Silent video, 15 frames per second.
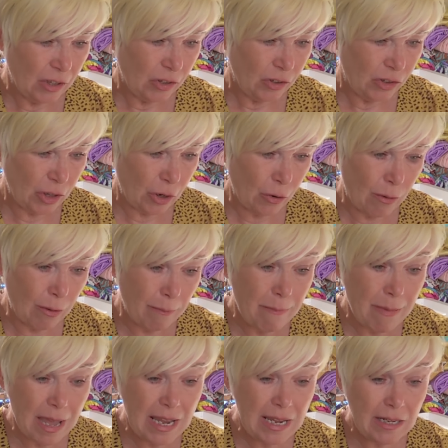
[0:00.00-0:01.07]
So,
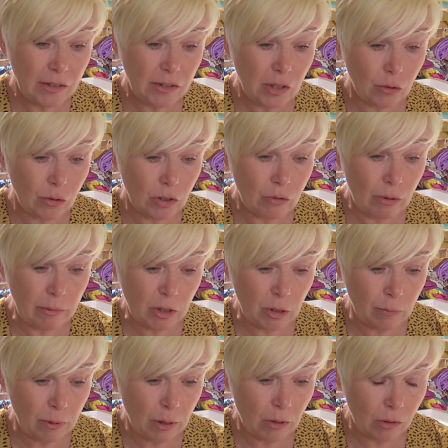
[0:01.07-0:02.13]
May
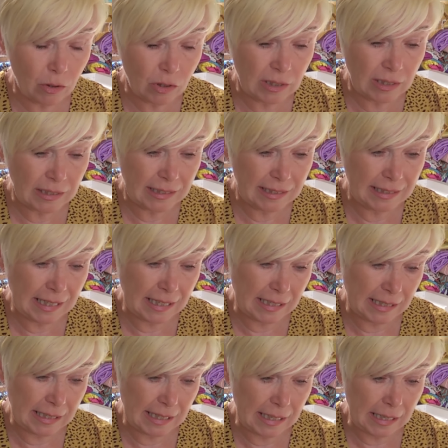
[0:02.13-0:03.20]
Sewscription Box
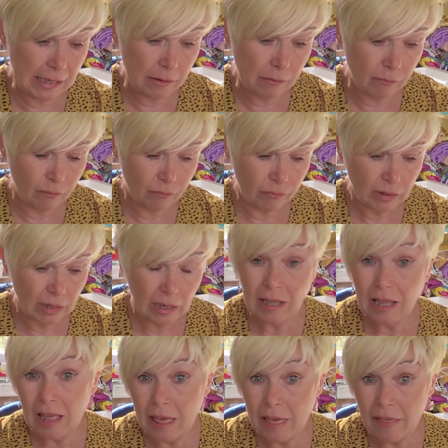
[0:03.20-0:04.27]
16.
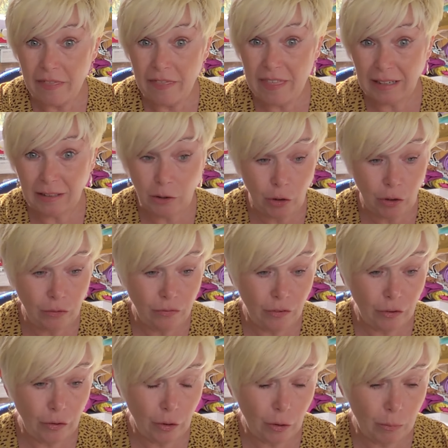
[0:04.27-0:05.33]
Thank you
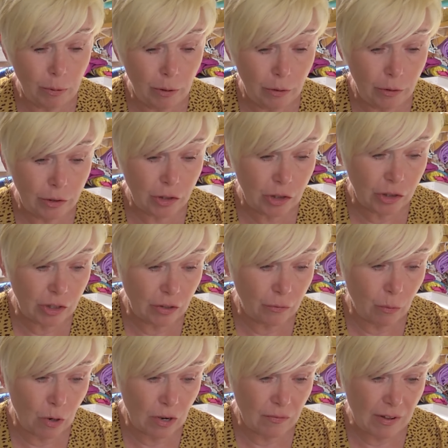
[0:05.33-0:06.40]
for your purchase of
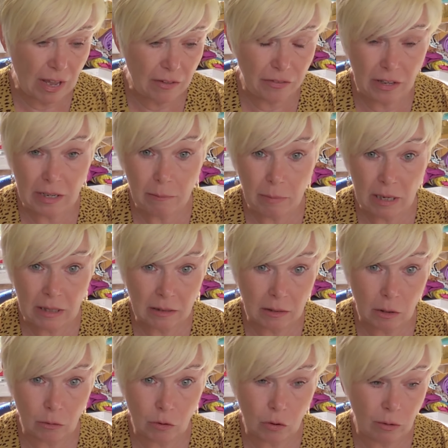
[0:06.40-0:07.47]
one of our Think Pink
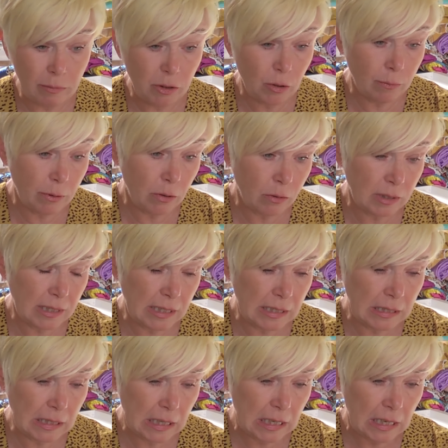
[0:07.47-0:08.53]
Sewscription
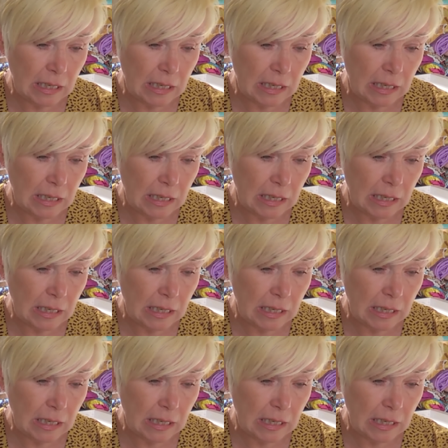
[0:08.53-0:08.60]
Boxes.